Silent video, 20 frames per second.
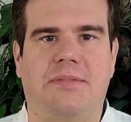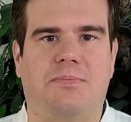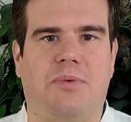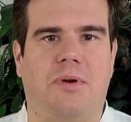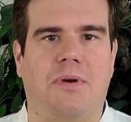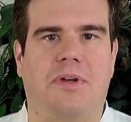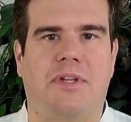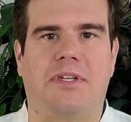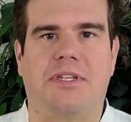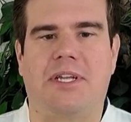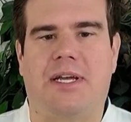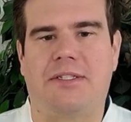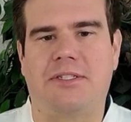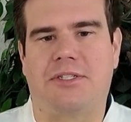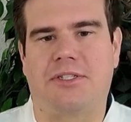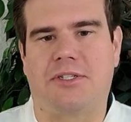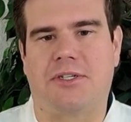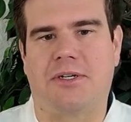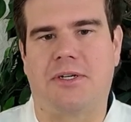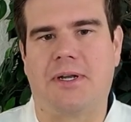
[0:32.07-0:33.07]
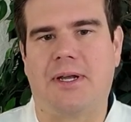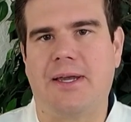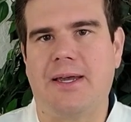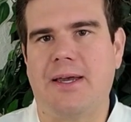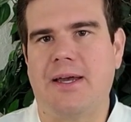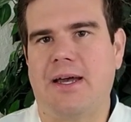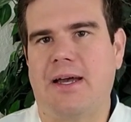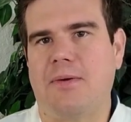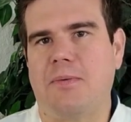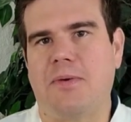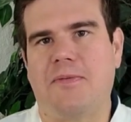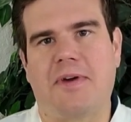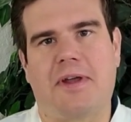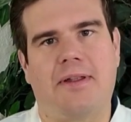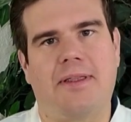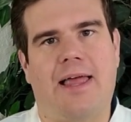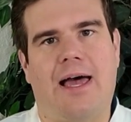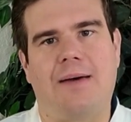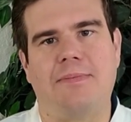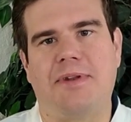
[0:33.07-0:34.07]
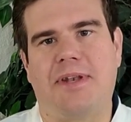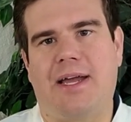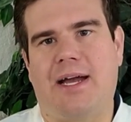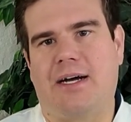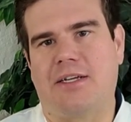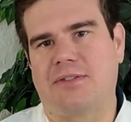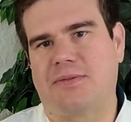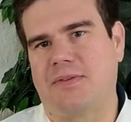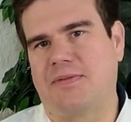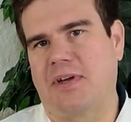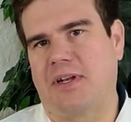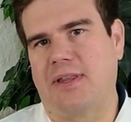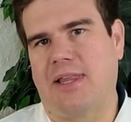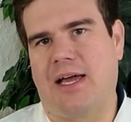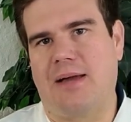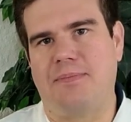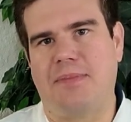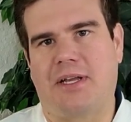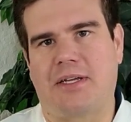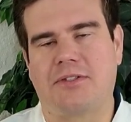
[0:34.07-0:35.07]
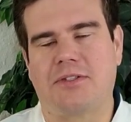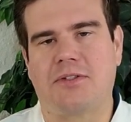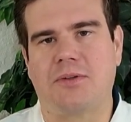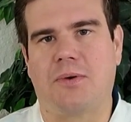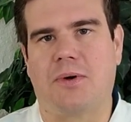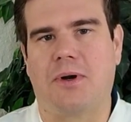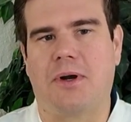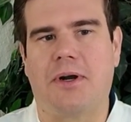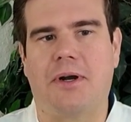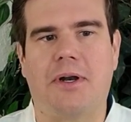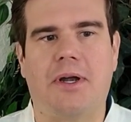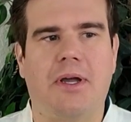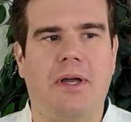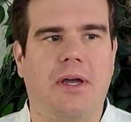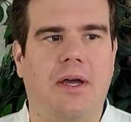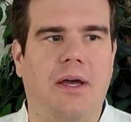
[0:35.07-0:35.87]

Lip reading: Broken denture, we've got a lab in-house, we've got a lab next door.